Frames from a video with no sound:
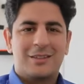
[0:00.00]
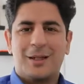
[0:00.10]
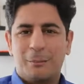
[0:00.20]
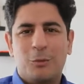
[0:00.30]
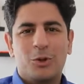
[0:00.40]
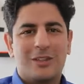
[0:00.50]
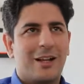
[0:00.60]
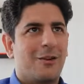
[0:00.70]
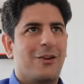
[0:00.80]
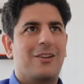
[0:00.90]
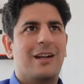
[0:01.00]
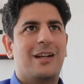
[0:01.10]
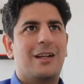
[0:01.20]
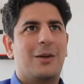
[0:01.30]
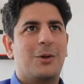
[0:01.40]
Some posts are not
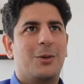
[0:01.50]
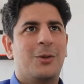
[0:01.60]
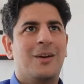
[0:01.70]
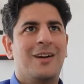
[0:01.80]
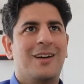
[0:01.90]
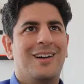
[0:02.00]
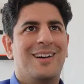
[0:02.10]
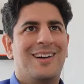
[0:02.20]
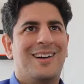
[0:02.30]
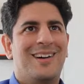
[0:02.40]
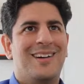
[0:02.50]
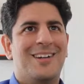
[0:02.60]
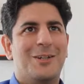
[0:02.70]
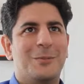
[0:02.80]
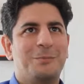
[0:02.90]
related to
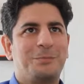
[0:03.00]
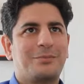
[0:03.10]
uh,